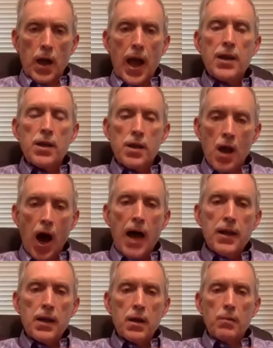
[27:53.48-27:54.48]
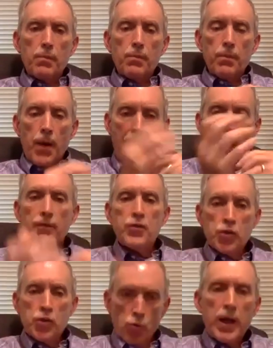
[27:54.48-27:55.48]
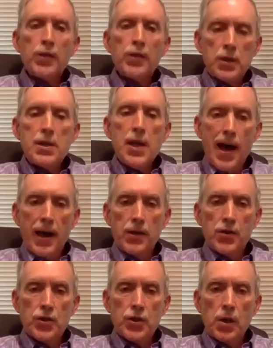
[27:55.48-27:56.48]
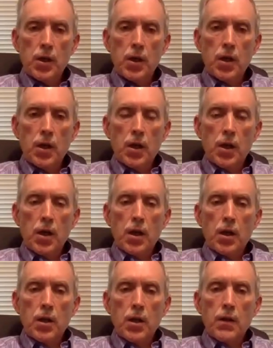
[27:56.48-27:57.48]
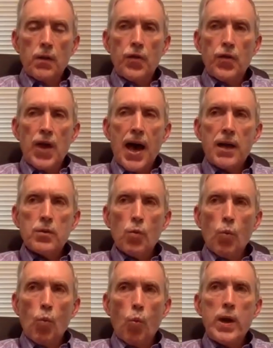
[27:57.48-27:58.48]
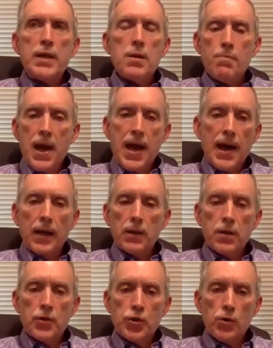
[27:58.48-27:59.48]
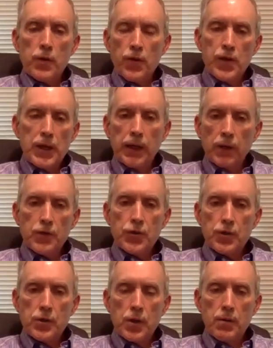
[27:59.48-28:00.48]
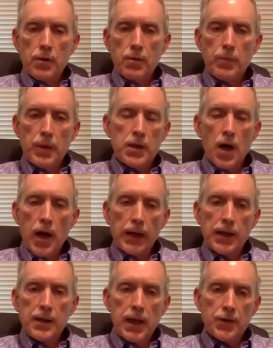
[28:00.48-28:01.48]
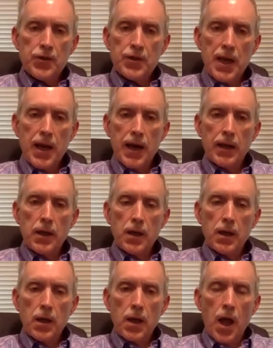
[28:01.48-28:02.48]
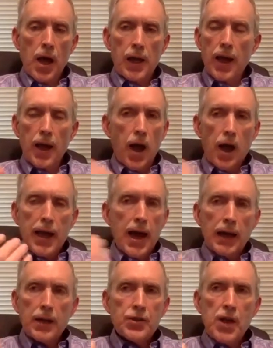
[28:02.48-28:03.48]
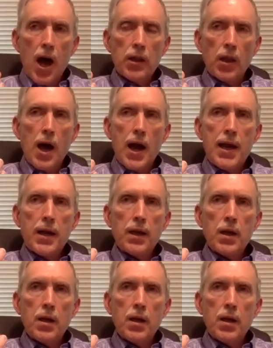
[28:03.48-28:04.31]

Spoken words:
and not have strings attached that we demand certain things be done and said. Again, it's not like